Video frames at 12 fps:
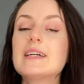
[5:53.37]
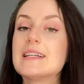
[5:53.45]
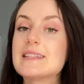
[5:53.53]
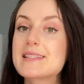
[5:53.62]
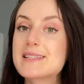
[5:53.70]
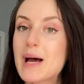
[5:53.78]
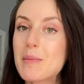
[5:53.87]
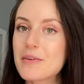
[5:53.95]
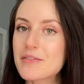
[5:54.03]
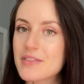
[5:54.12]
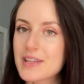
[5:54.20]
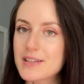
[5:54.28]
And some
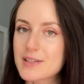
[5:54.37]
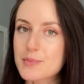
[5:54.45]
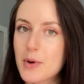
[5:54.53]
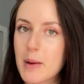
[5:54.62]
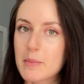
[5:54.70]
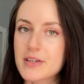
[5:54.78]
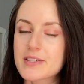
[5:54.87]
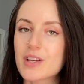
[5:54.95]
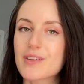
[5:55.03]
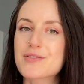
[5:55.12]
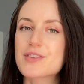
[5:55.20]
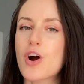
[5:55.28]
of these primary
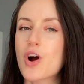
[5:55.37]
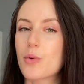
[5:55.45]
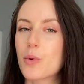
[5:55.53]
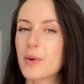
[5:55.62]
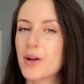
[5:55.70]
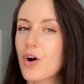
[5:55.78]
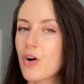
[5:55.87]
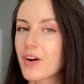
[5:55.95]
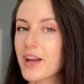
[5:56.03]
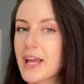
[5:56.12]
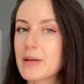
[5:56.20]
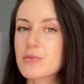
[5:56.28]
selves are what we call
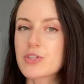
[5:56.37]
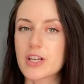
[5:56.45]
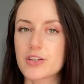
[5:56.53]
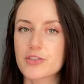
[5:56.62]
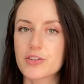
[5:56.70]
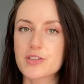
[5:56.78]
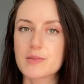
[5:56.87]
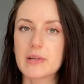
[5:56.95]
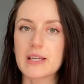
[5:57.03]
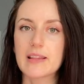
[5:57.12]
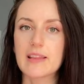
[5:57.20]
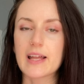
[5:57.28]
game changers,
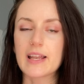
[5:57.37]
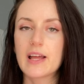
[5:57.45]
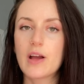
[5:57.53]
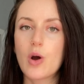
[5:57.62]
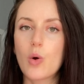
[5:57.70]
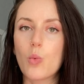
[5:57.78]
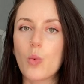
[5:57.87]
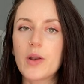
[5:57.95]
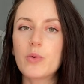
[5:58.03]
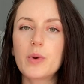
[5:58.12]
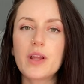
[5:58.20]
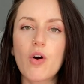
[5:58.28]
meaning that
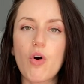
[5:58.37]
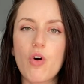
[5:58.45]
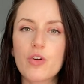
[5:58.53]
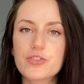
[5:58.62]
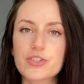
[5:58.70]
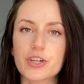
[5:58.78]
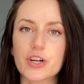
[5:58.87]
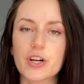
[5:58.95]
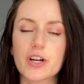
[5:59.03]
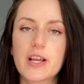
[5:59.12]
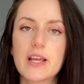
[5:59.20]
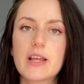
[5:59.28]
when we
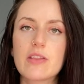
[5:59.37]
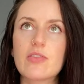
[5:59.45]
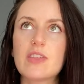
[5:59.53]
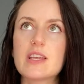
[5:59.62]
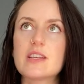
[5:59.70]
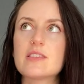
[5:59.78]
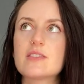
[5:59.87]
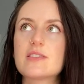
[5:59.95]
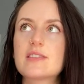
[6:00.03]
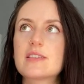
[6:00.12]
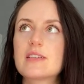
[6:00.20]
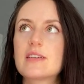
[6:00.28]
alter
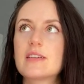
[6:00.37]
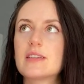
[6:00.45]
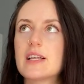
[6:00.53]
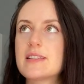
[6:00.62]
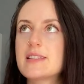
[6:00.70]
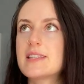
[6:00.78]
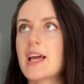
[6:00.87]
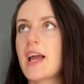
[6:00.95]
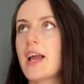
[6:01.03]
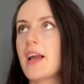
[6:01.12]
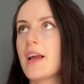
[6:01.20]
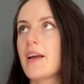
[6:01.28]
these let's
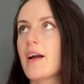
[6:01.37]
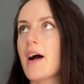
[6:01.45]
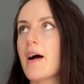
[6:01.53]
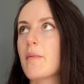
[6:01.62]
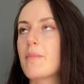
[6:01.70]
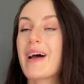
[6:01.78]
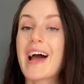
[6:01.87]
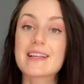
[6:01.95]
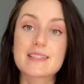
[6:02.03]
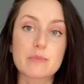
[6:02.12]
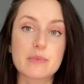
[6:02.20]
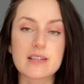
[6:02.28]
say, um,
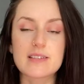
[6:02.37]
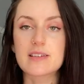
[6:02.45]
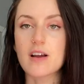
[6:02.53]
pessimist